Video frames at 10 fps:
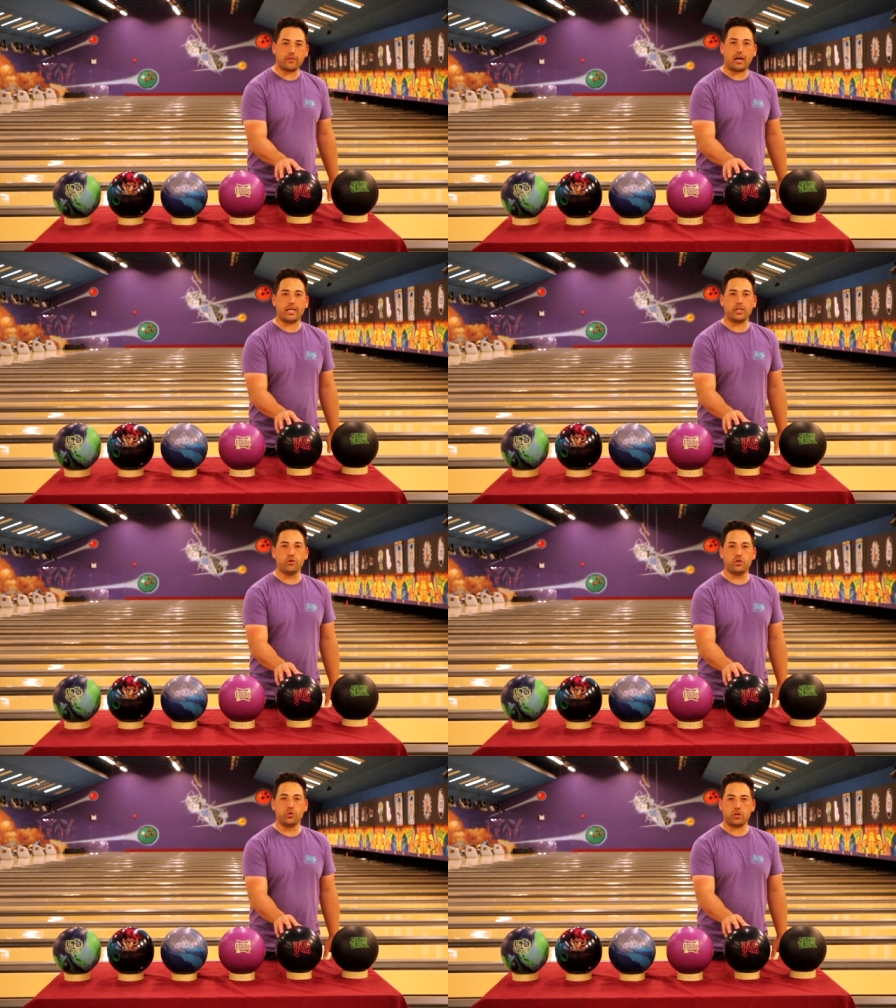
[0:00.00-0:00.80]
the
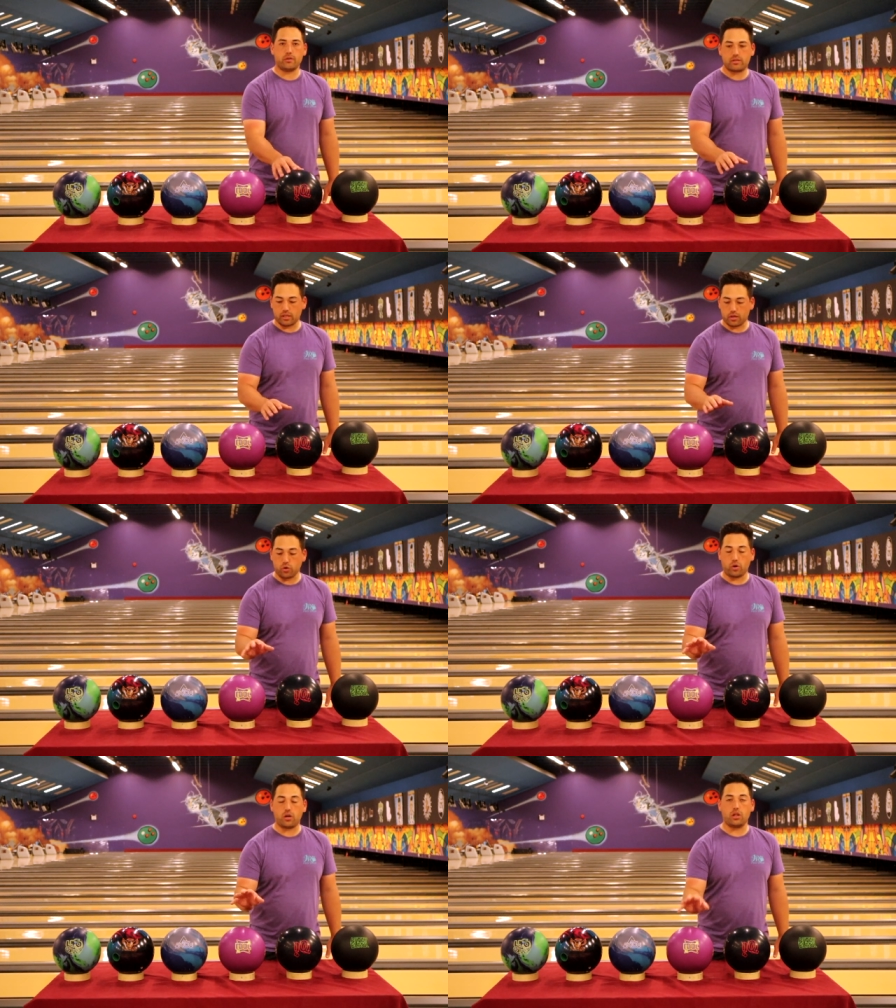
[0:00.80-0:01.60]
IQ Tour, it's gonna
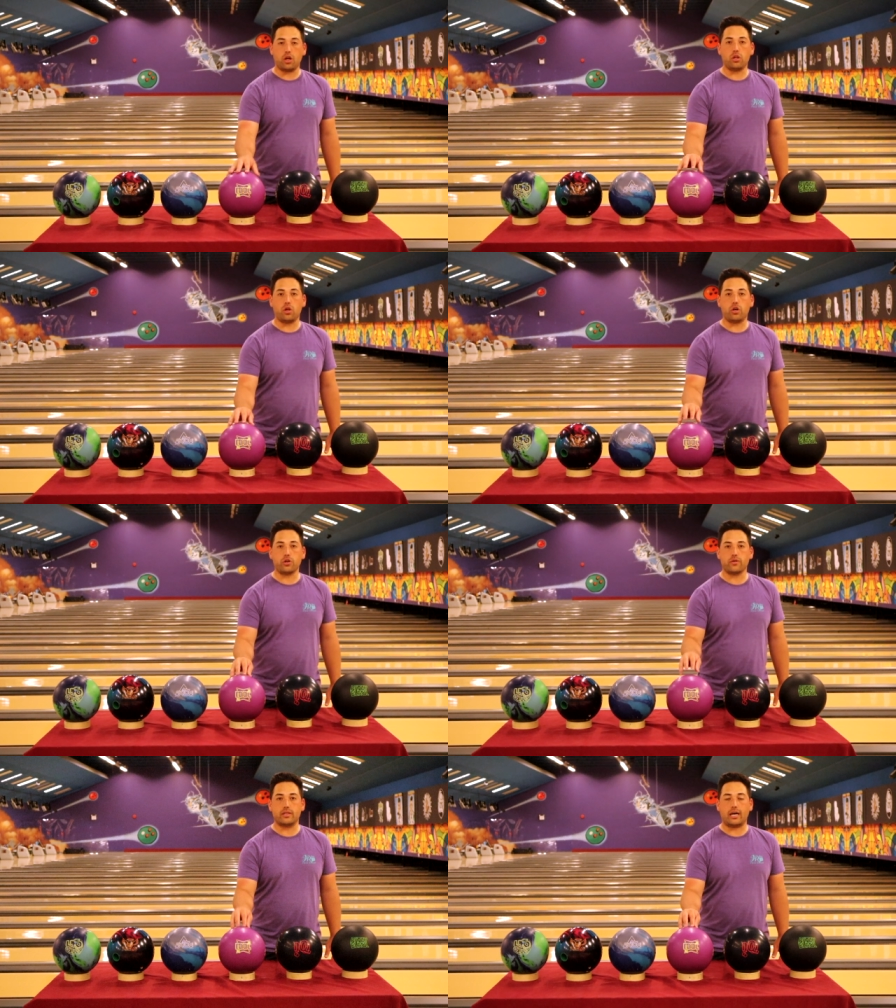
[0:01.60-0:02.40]
go a lot
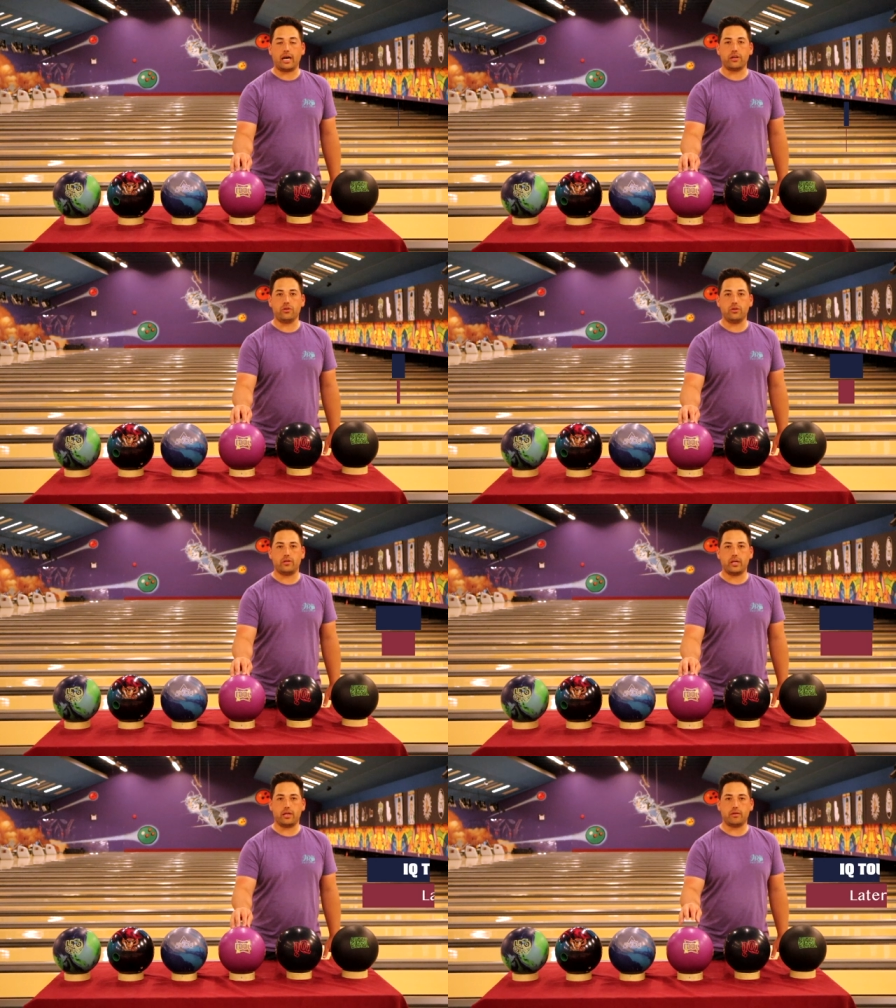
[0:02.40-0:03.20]
longer than the Idol
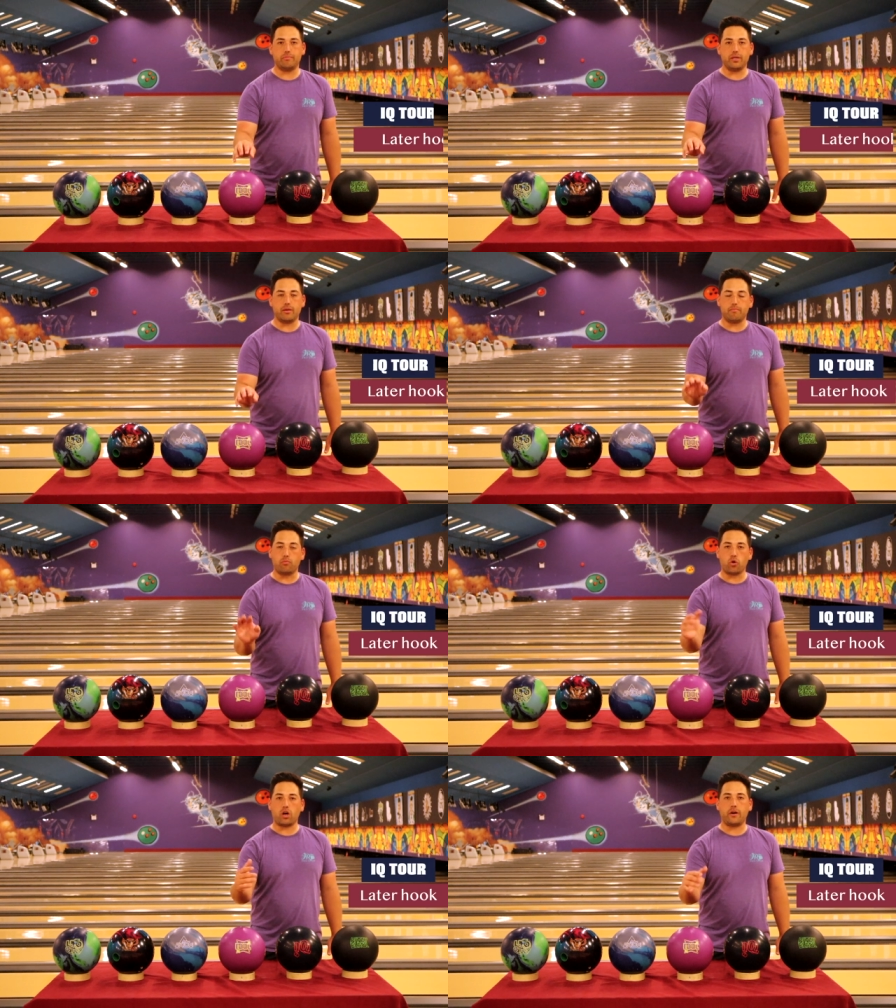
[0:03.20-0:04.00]
and be
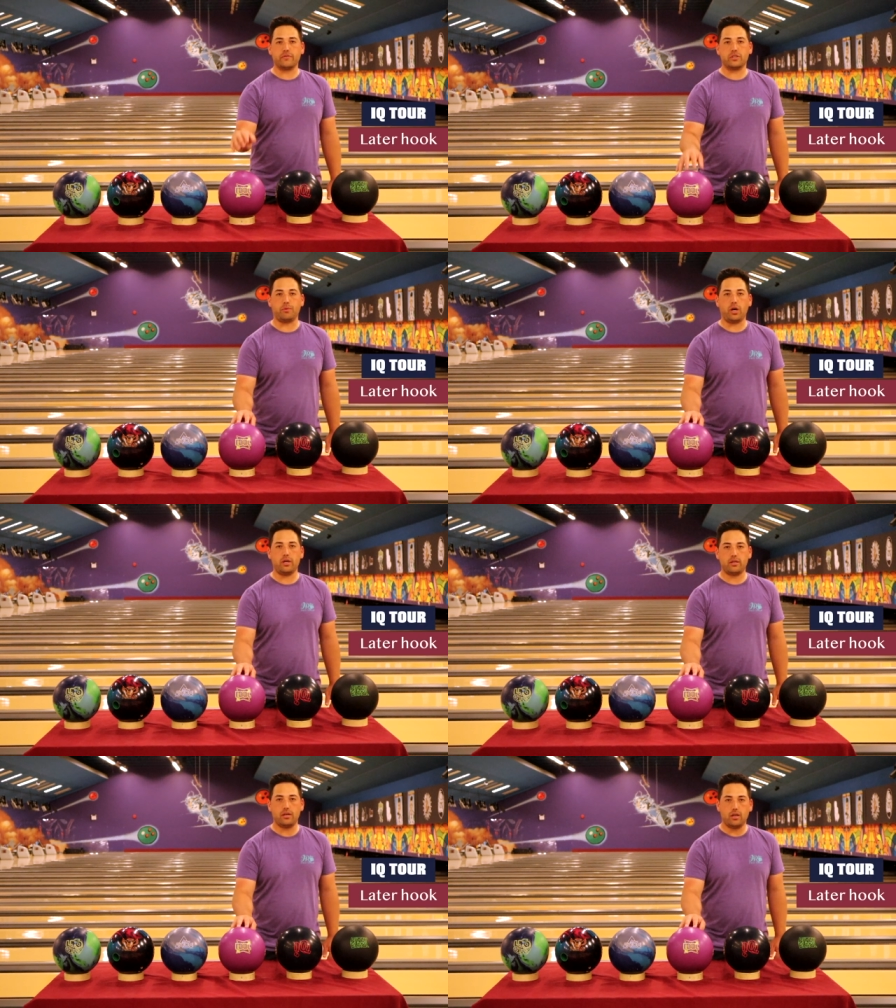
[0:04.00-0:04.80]
more off the
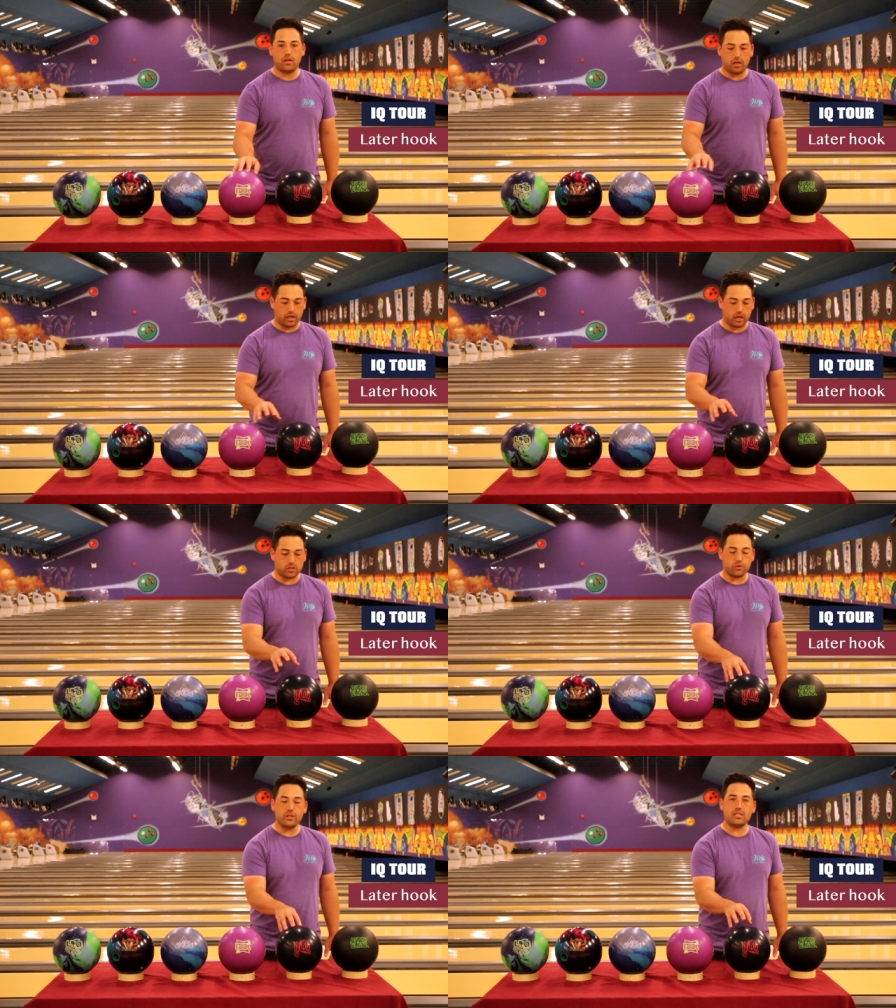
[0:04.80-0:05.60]
spot uh,
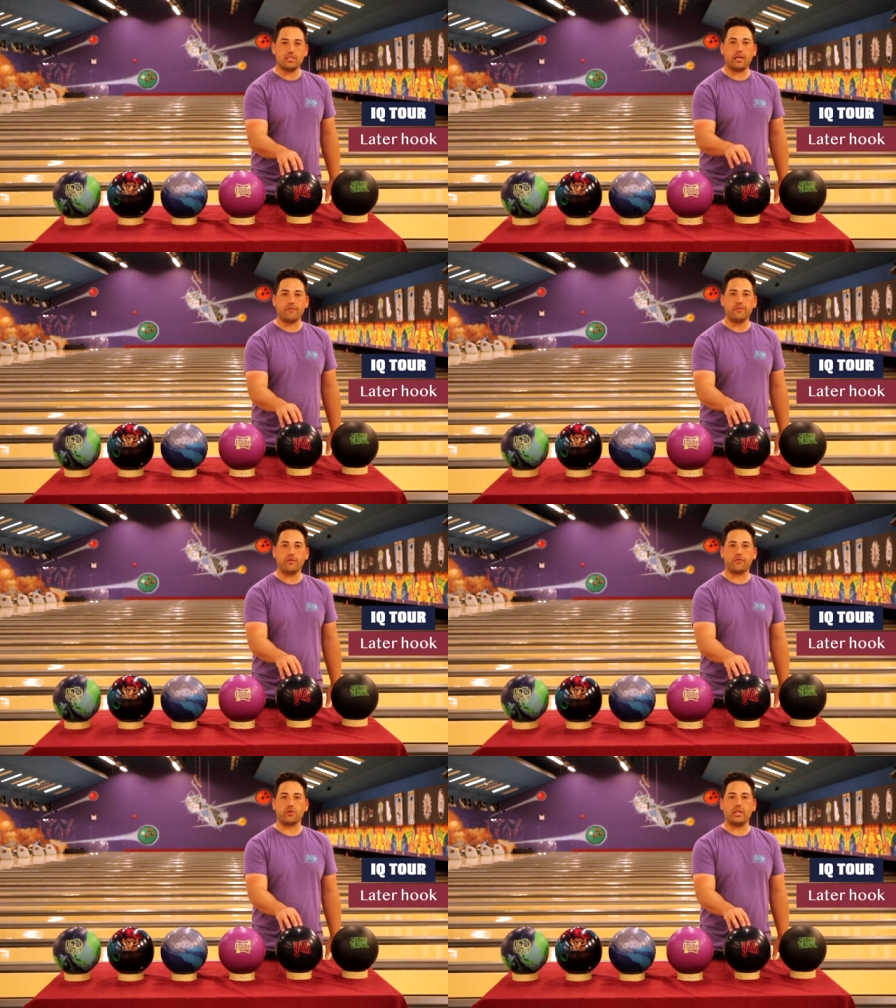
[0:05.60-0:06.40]
so this is
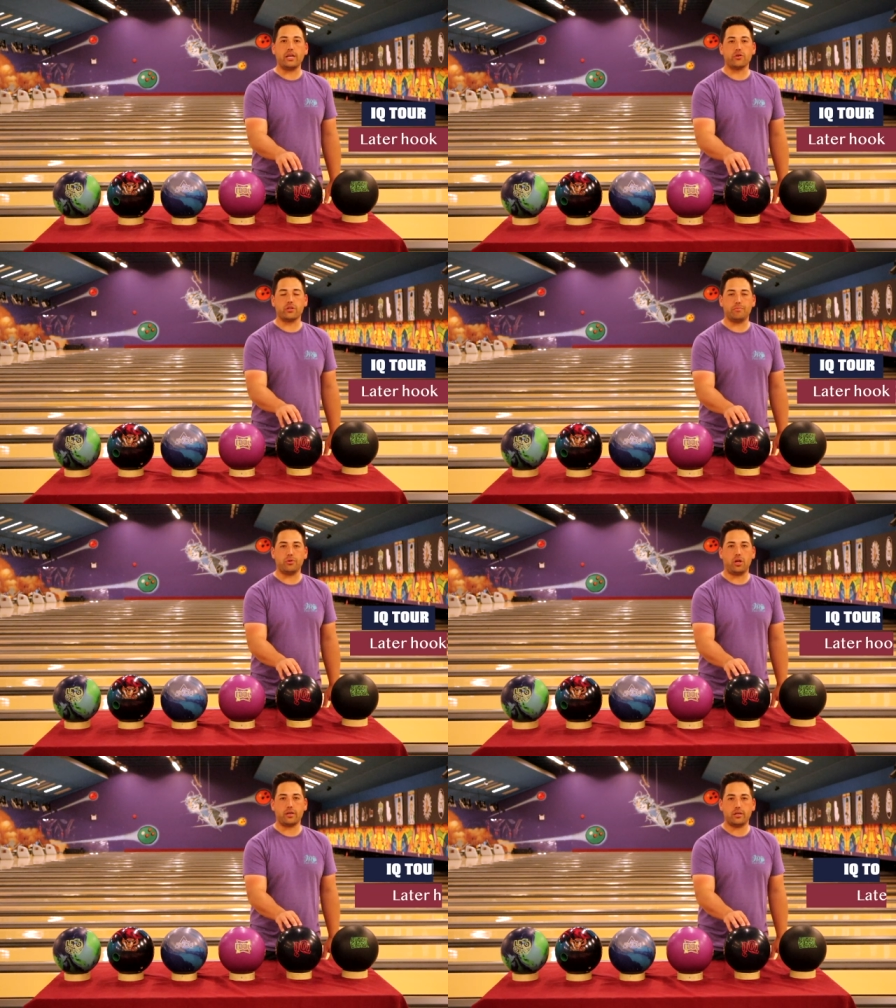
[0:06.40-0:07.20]
definitely for later in the
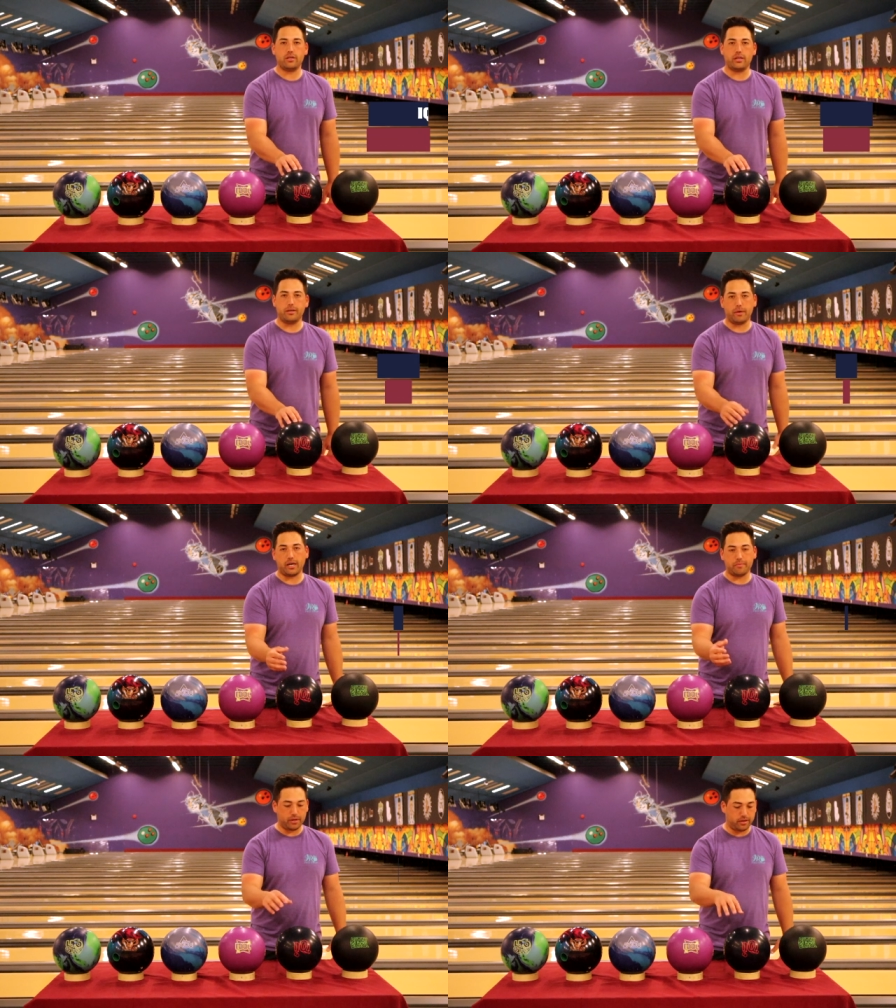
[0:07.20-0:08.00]
block, in my
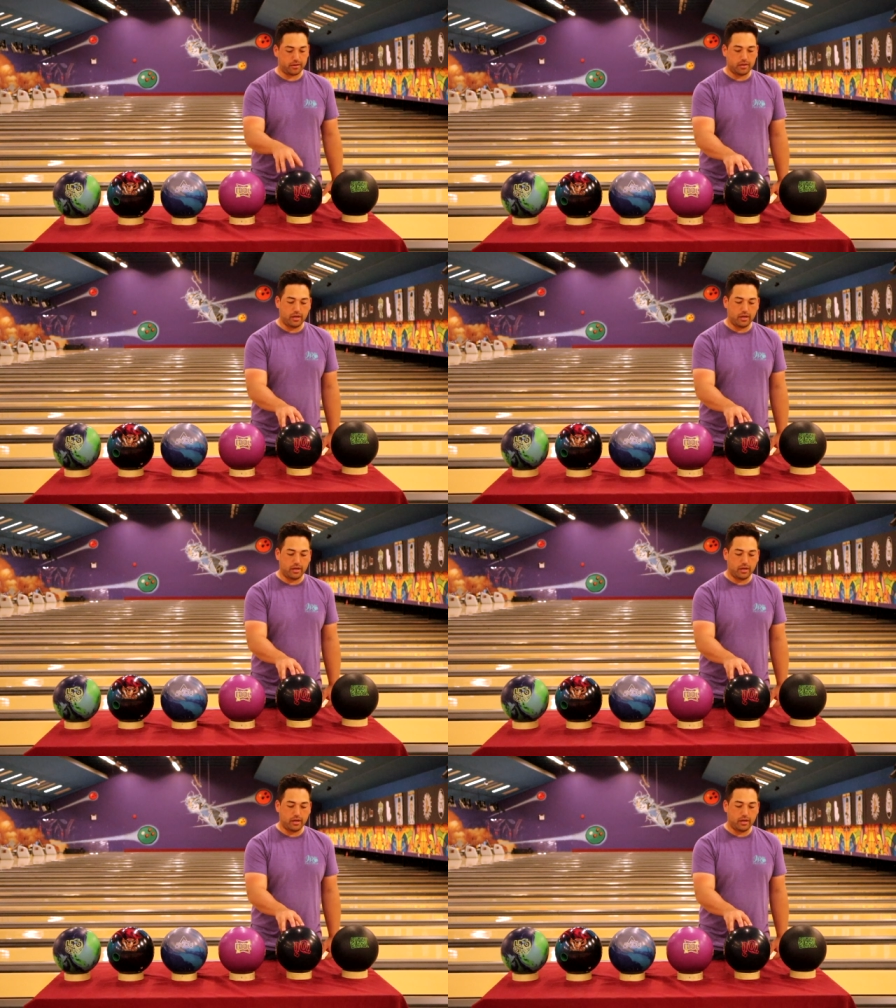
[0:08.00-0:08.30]
opinion.